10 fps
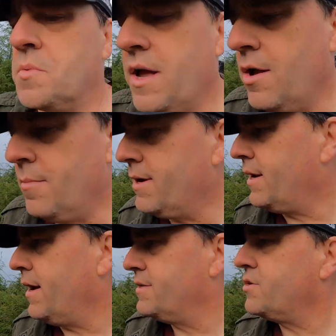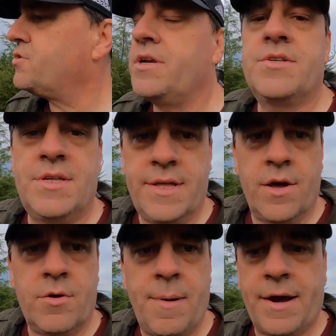well, but it's interesting to see the
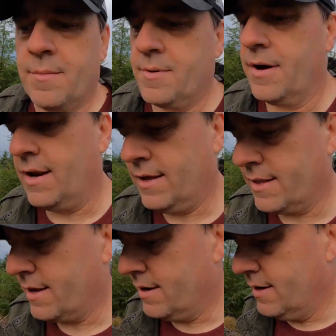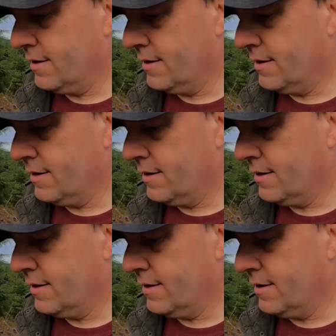elk back up here. I like that.